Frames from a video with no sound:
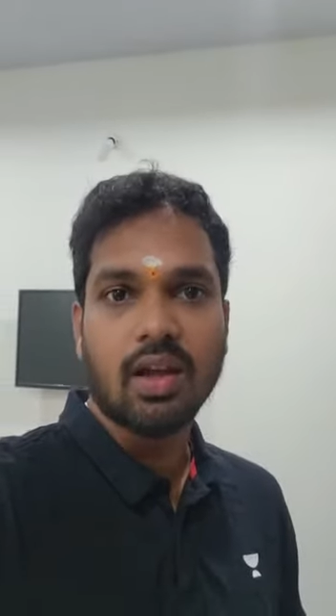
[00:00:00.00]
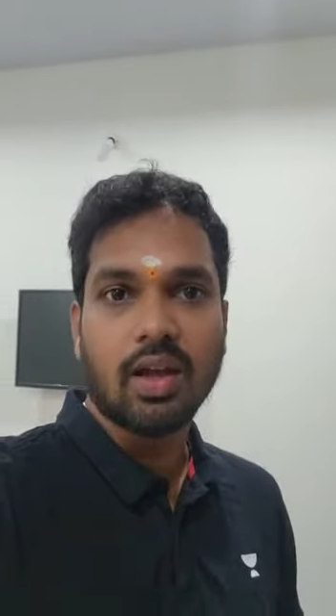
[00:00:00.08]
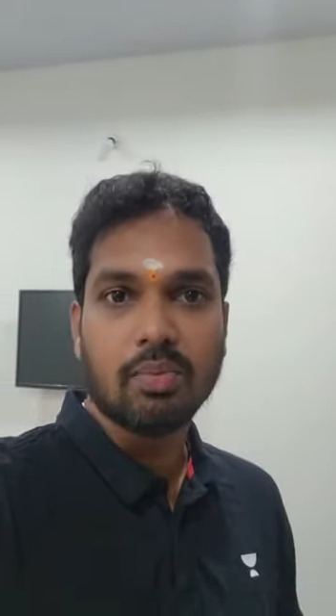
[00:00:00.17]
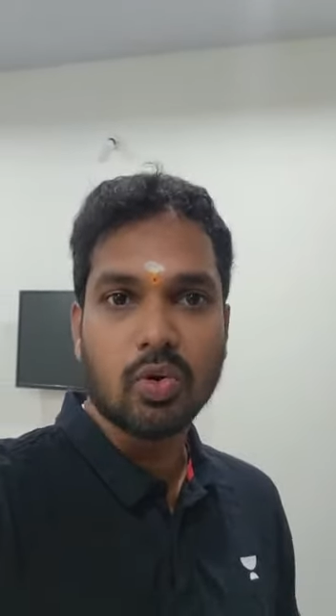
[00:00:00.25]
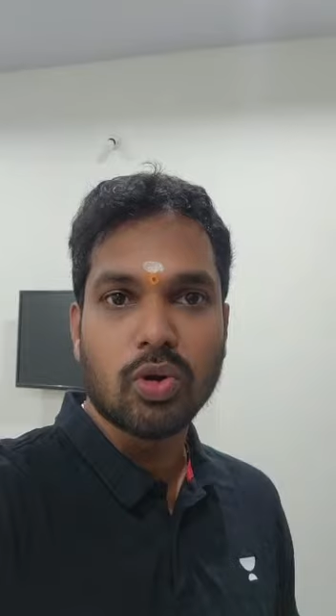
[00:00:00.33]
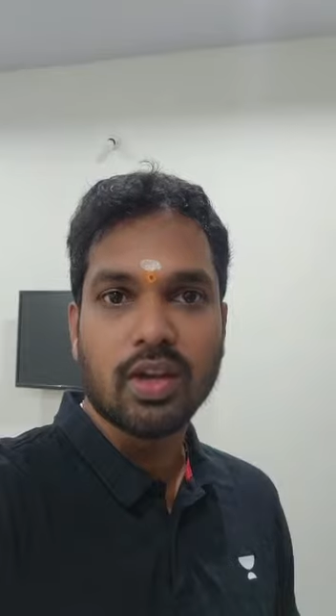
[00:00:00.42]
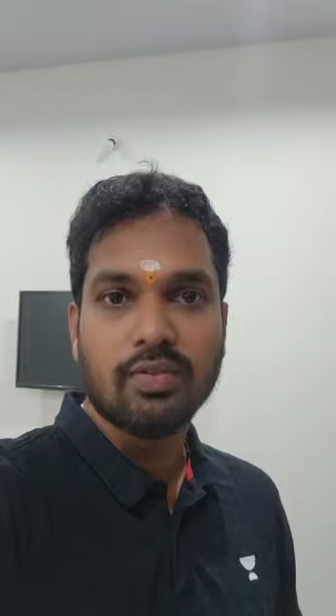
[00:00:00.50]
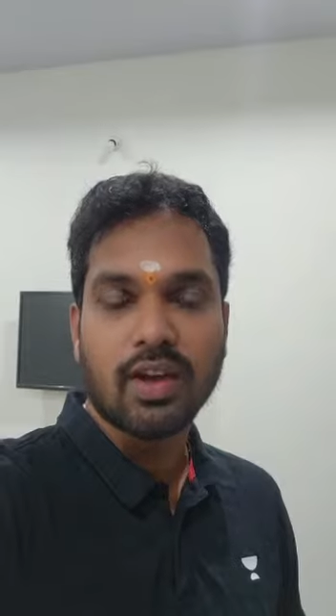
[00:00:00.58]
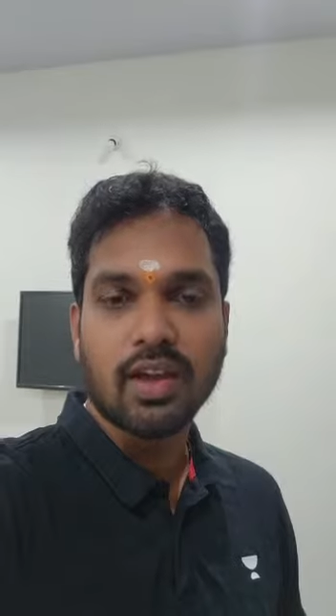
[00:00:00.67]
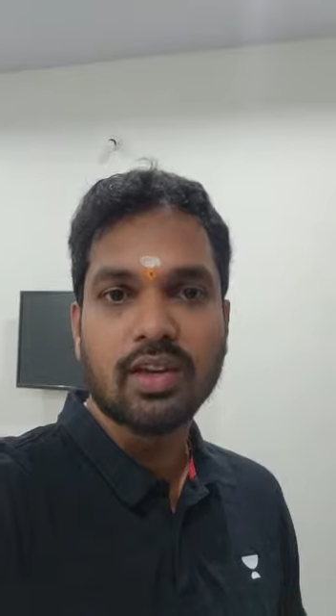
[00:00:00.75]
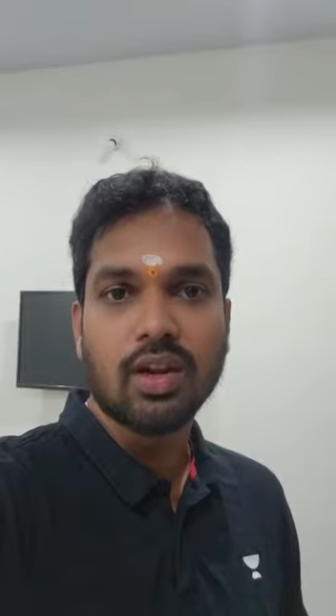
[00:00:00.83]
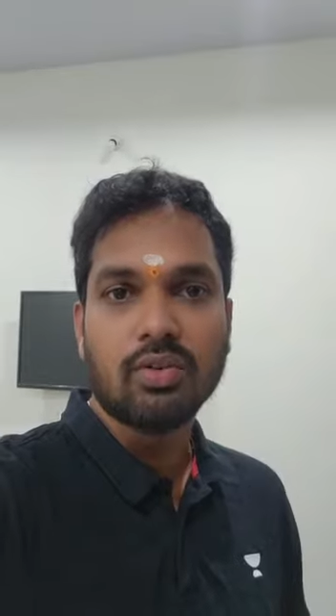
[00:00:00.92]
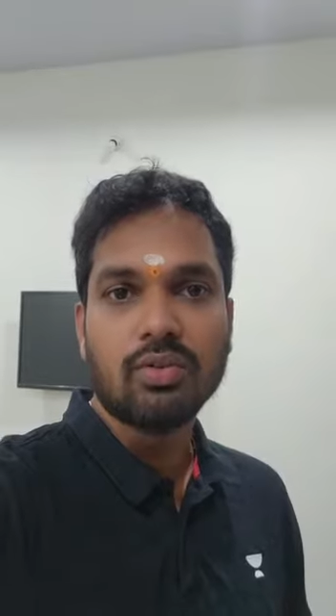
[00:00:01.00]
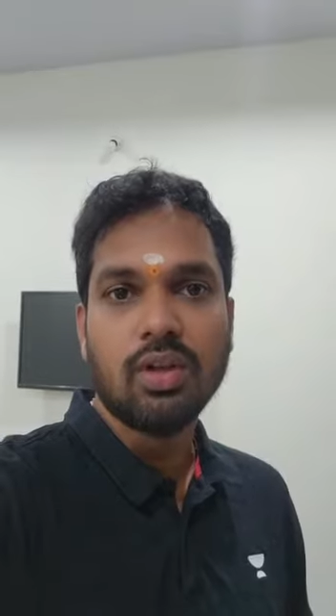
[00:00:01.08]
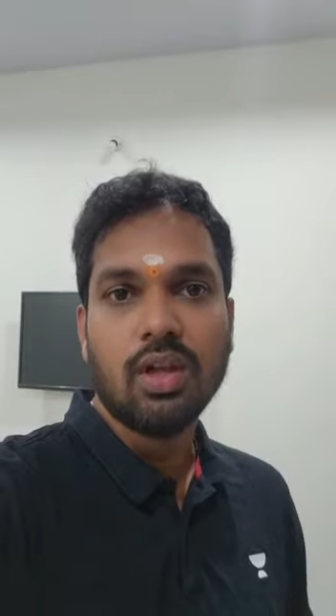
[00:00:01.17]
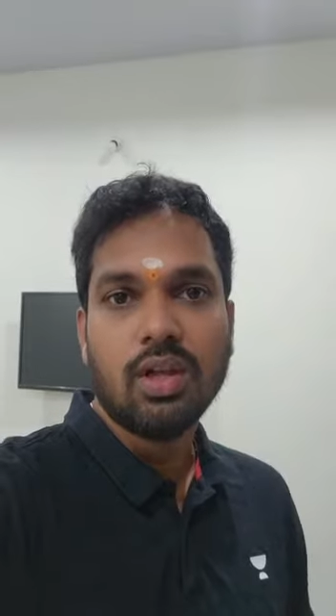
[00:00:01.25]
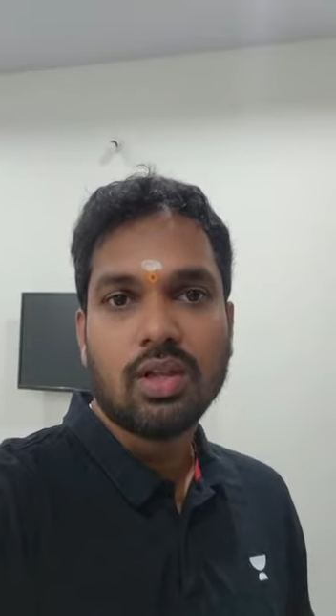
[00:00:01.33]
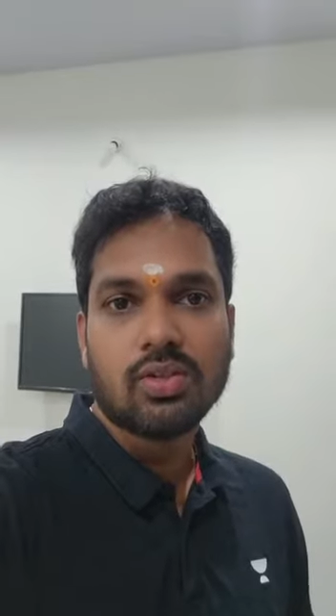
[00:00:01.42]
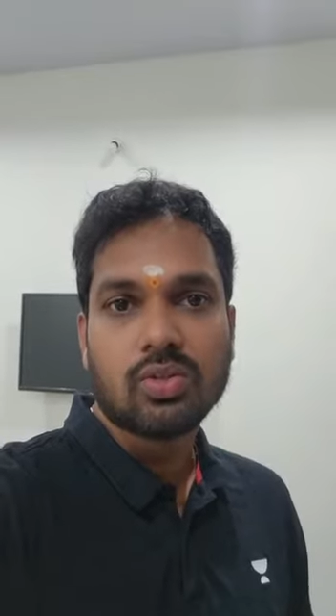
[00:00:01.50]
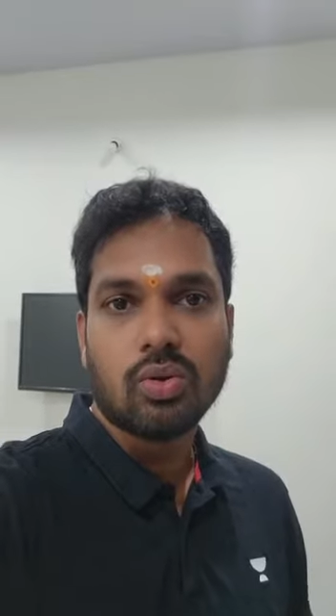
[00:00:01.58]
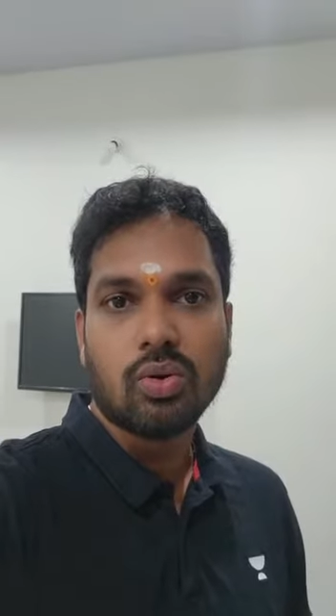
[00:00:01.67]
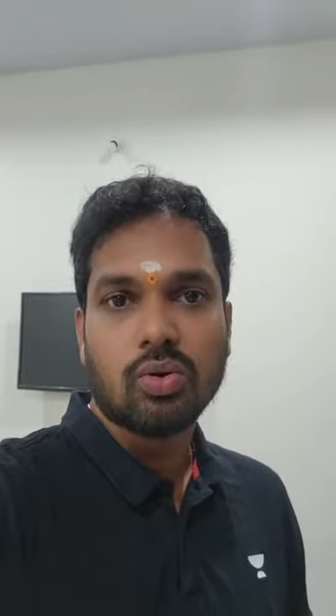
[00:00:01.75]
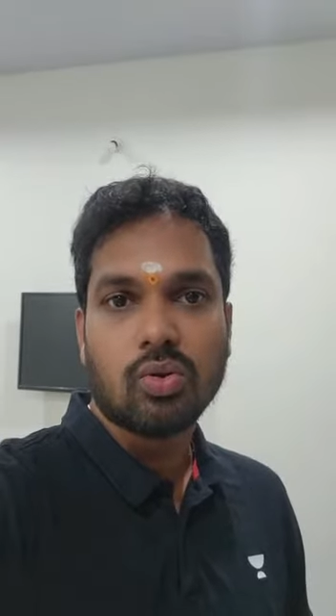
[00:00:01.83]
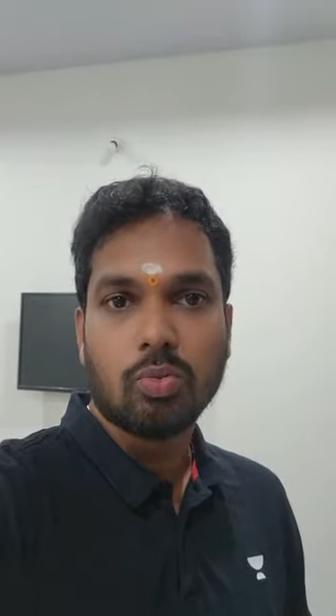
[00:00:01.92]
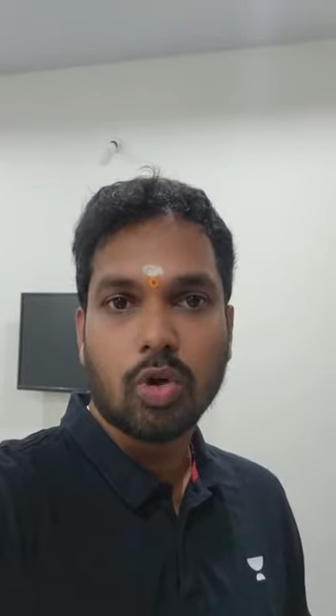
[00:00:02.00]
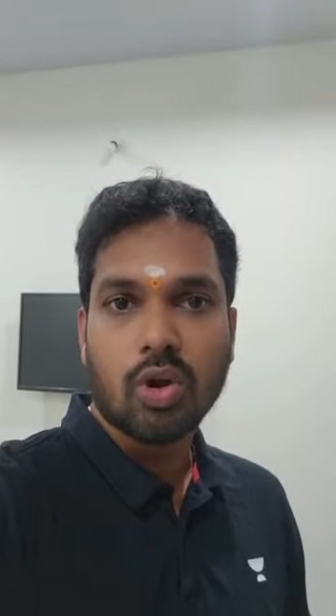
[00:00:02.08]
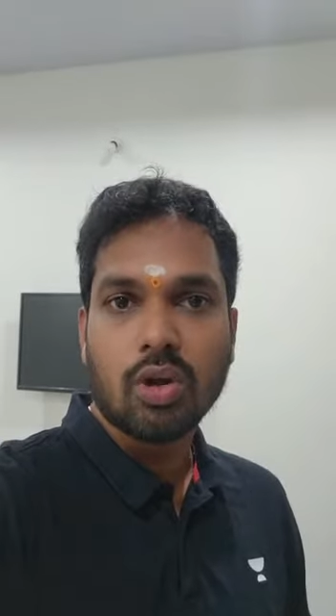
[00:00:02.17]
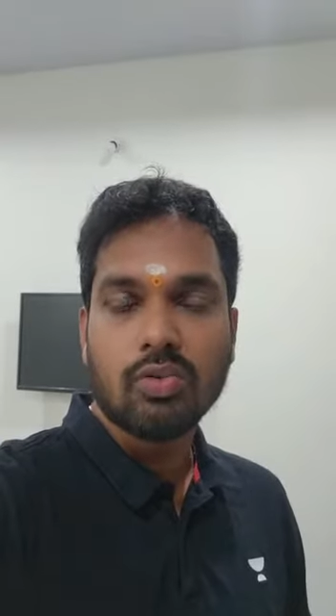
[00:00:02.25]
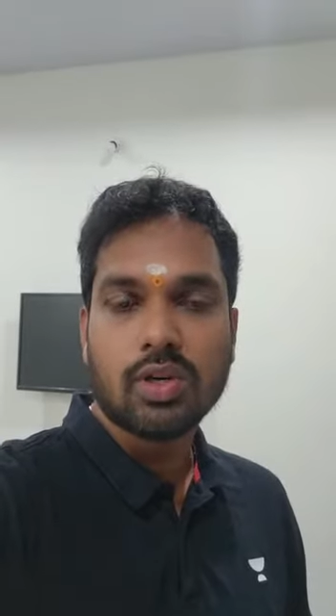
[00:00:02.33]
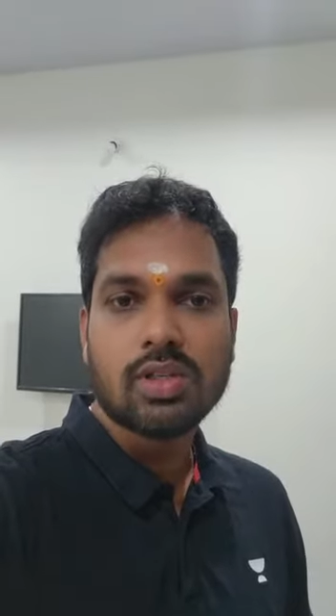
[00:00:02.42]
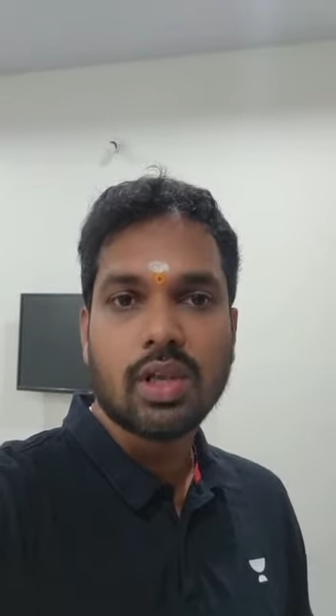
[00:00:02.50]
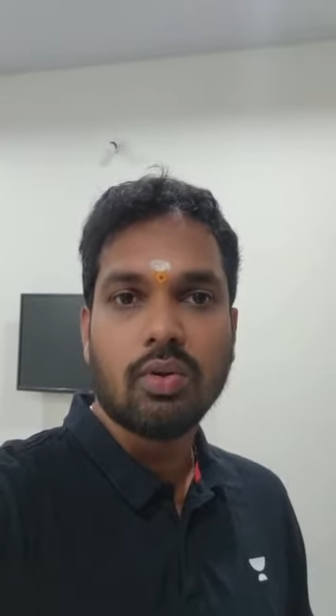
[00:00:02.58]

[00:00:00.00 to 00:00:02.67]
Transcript: I'm okay, fine now. So tomorrow onwards I